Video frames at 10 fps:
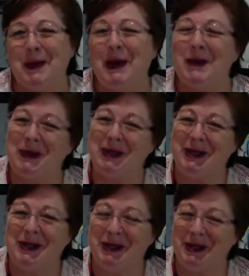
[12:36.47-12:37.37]
But I want
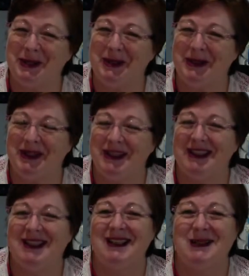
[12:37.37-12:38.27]
you to know
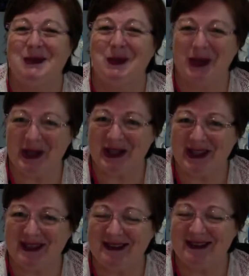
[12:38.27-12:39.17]
it's worth
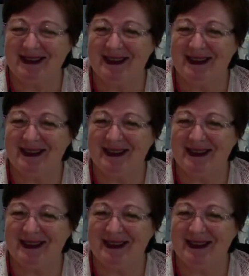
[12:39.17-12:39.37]
it.